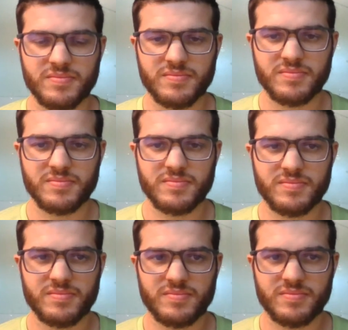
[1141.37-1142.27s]

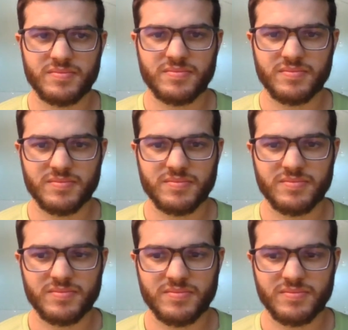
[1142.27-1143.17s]

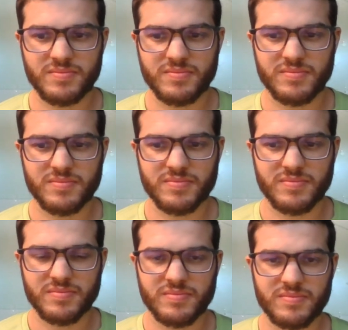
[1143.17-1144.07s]

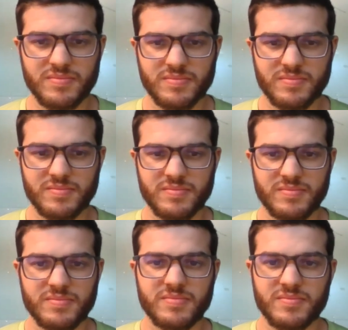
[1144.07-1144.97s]

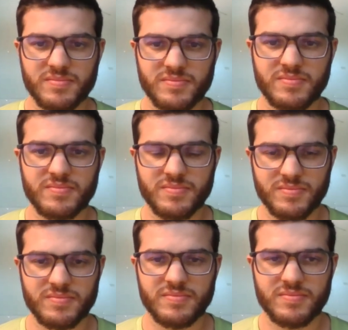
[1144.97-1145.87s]

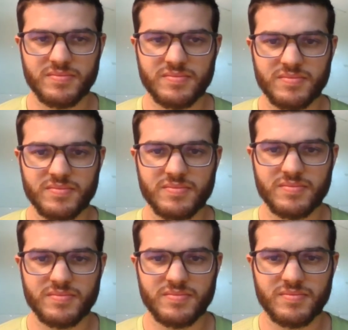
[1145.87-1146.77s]

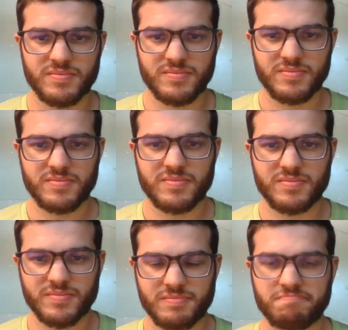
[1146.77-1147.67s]

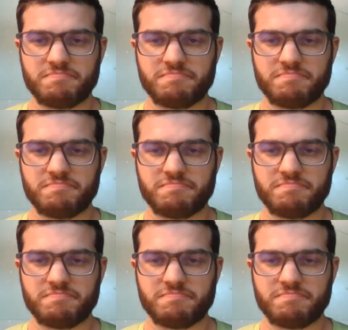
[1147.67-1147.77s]
(silent)